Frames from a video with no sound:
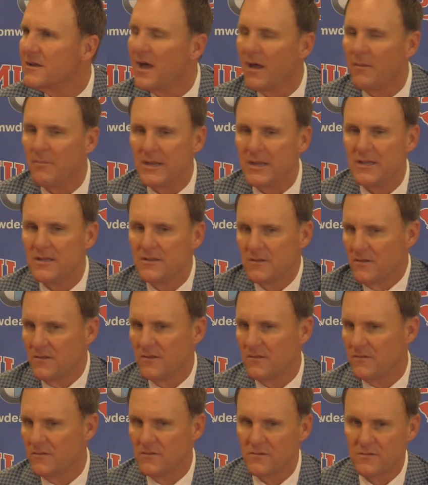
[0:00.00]
I mean it,
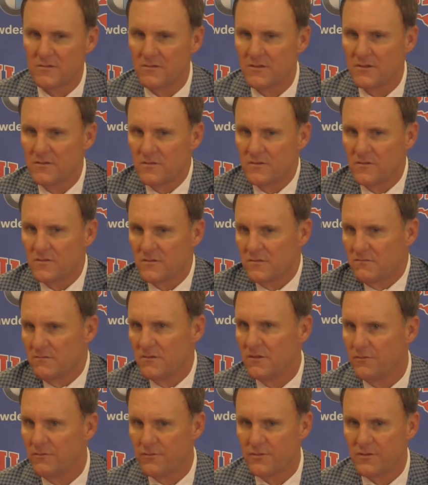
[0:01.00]
this is this is
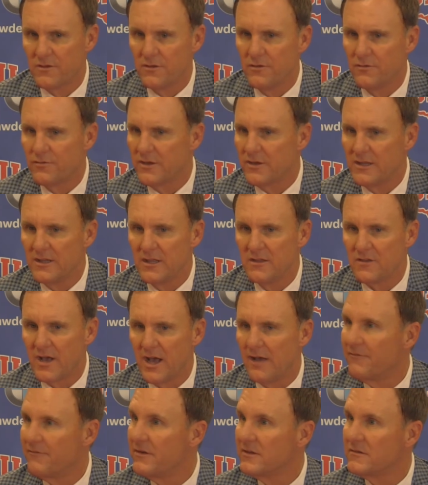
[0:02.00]
you've you've seen these
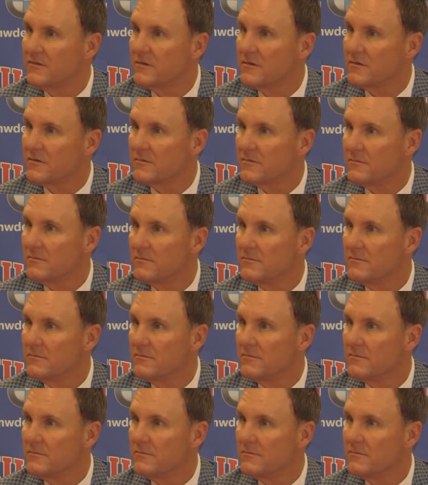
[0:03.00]
offenses